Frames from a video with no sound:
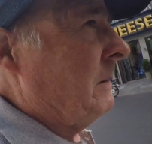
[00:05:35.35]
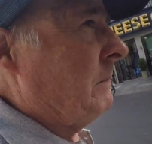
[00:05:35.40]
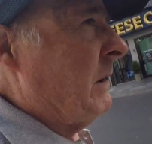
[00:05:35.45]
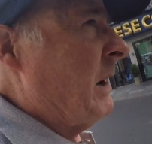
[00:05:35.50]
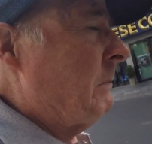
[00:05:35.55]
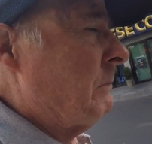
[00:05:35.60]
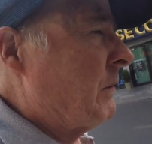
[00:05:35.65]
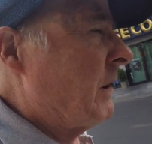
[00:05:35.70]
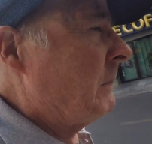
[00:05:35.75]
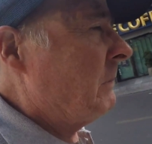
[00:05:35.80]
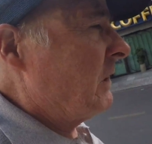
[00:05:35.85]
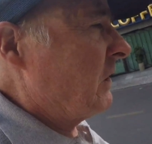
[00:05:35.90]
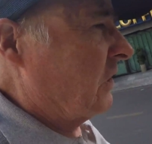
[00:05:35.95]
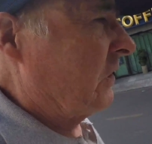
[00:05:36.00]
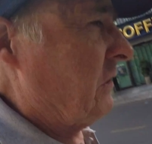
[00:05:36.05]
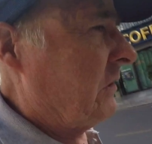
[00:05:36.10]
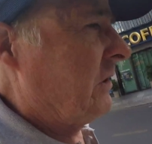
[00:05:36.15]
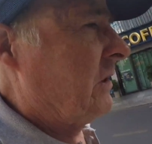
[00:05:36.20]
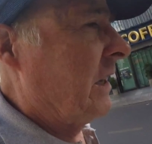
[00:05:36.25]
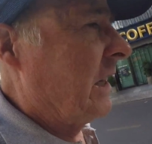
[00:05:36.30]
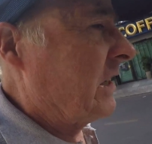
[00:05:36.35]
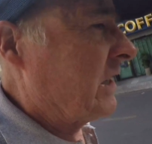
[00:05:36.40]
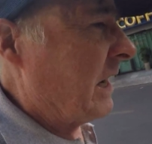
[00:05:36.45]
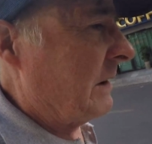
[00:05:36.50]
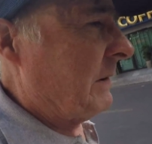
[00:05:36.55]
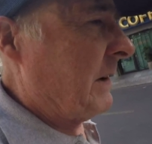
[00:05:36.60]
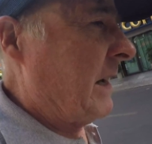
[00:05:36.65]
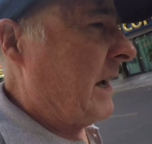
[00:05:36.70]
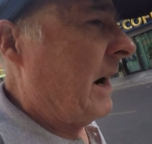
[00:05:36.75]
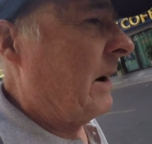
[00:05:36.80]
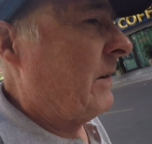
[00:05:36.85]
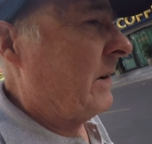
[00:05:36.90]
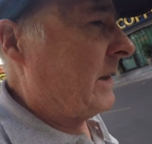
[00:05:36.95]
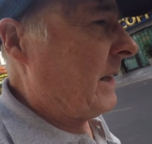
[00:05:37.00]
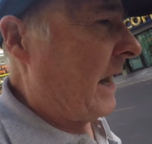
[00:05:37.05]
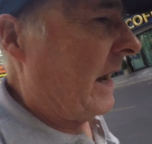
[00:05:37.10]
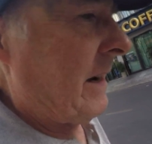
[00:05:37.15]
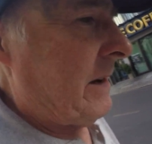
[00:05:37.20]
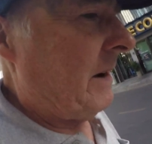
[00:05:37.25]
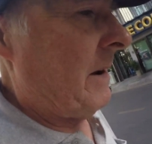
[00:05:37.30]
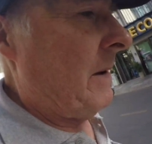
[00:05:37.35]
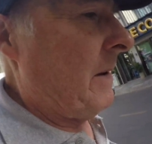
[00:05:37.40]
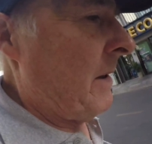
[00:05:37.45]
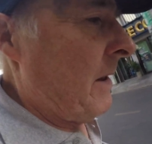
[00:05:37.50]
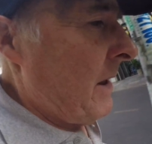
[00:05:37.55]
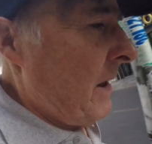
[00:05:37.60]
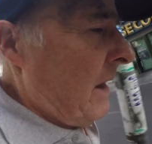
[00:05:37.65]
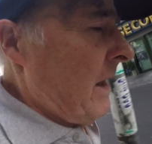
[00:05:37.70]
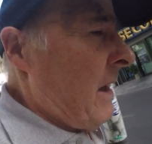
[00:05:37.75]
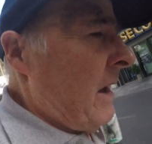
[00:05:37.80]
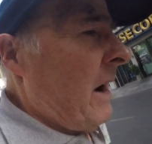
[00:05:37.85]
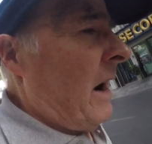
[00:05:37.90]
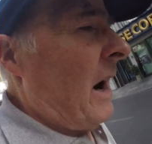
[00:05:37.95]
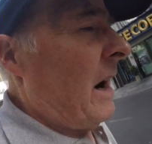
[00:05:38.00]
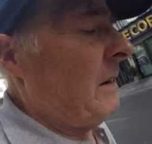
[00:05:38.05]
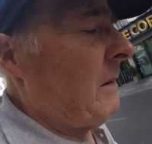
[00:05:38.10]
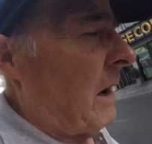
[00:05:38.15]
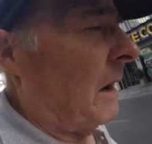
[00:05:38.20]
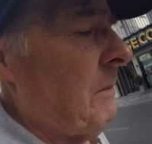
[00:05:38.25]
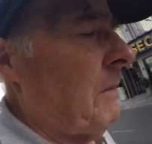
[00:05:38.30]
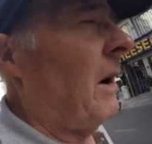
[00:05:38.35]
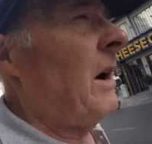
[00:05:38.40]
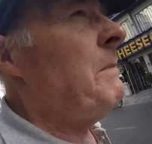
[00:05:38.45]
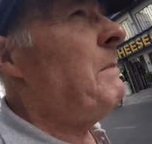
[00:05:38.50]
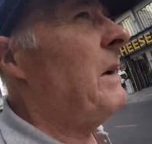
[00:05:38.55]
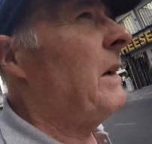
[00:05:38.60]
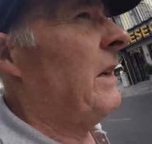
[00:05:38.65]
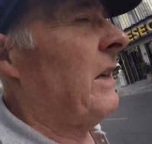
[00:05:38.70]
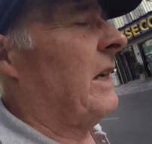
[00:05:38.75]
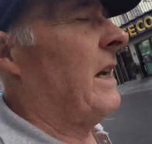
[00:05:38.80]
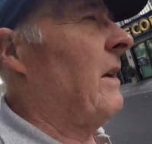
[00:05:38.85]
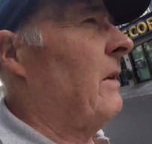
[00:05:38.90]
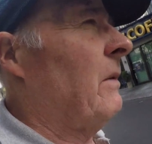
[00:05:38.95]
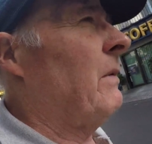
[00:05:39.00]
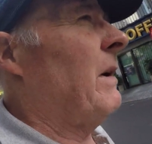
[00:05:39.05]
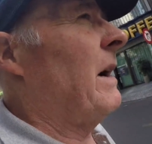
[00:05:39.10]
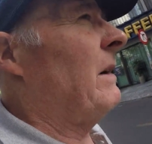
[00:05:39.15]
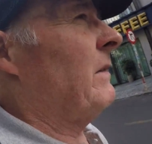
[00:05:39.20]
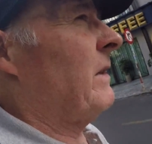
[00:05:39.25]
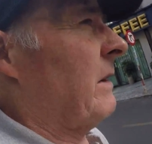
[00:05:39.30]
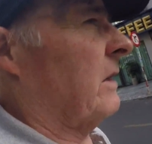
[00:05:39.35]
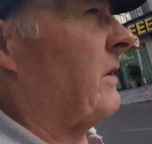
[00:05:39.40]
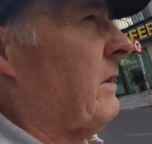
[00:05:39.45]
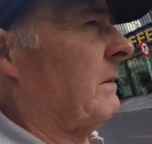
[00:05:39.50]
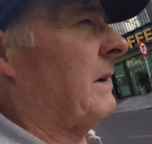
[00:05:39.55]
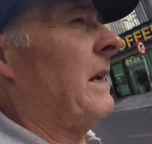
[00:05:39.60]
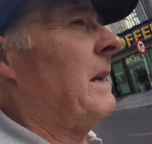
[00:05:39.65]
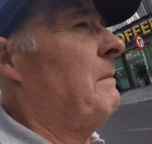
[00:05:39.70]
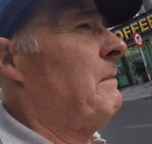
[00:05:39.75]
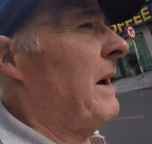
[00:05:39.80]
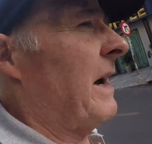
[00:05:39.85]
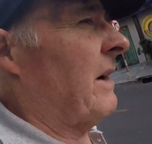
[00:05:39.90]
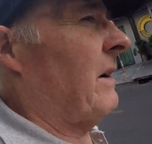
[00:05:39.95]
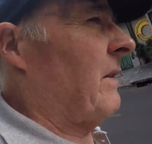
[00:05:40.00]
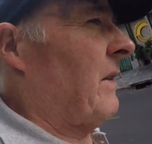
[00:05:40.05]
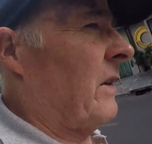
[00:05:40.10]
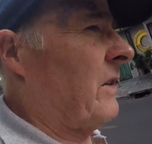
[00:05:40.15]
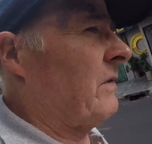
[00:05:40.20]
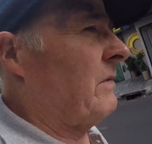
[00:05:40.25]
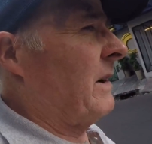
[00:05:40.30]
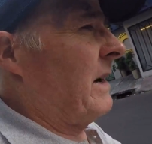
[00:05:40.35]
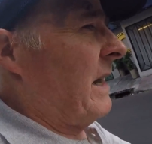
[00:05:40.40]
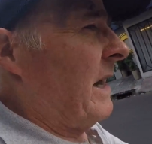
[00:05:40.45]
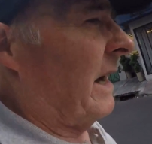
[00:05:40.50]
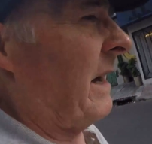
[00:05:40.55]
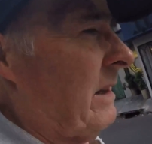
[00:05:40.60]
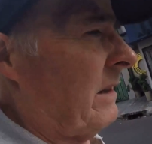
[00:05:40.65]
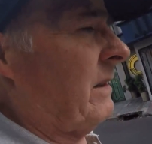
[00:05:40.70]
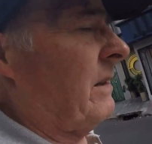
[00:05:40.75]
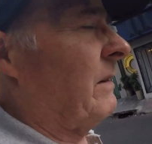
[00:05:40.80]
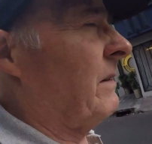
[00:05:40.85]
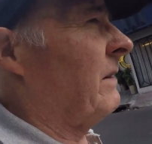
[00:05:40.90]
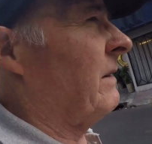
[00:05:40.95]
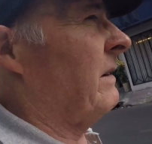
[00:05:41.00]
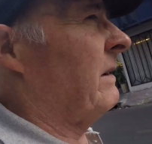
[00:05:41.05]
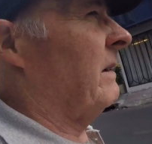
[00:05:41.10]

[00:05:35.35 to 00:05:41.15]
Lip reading: I probably should at least have a go at that. I might be able to get away with it because I'm getting back on the 28th.